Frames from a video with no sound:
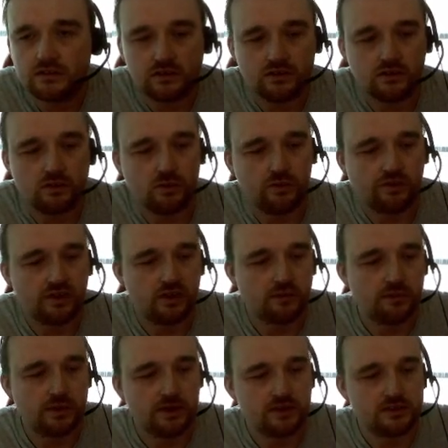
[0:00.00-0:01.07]
No, we've got the
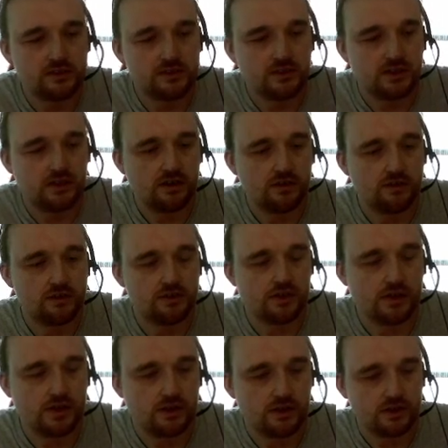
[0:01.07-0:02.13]
person here who's
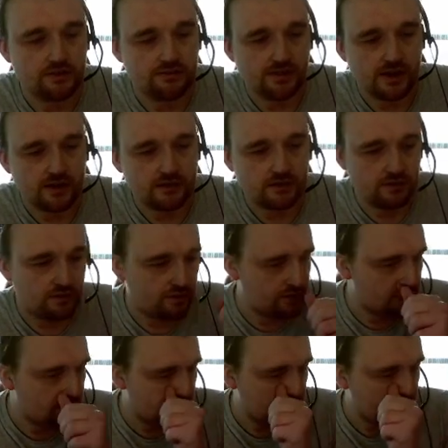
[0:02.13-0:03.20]
the victor,
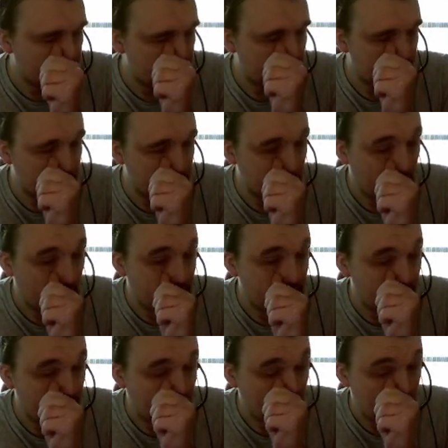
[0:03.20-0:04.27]
who's the person who's won,
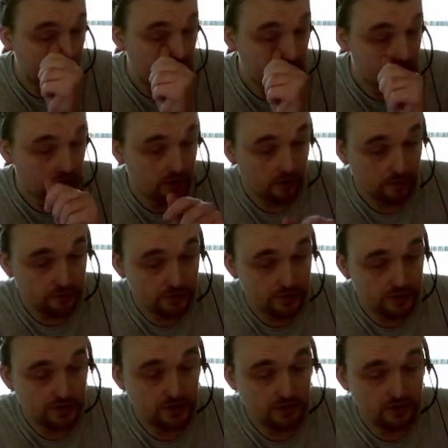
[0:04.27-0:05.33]
and then we've got the crowd
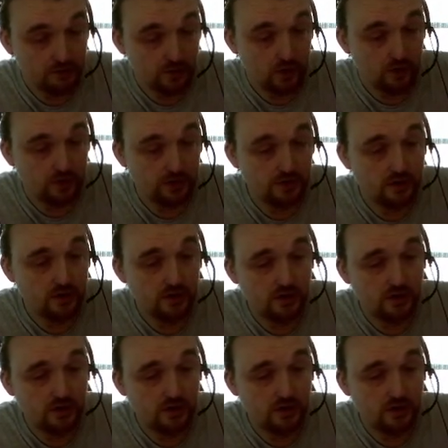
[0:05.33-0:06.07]
cheering them on,